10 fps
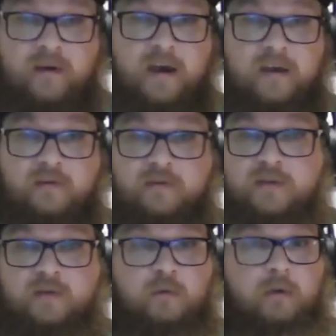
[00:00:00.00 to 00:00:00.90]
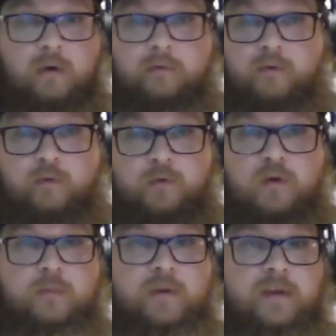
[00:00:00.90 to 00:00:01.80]
There's these great rivers for
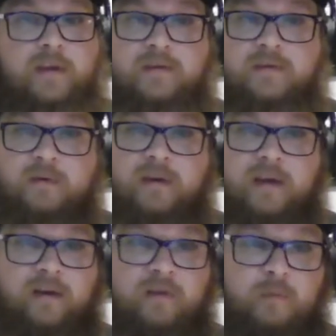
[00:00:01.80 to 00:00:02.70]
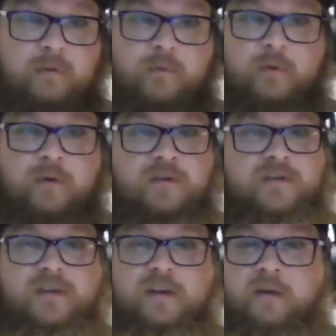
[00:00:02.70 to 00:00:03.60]
tubing that you can sort of get on the river and
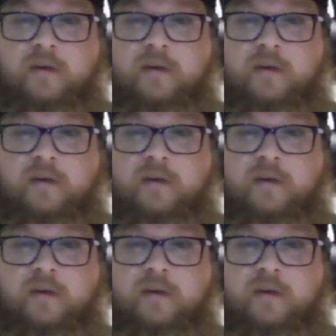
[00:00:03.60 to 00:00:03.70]
just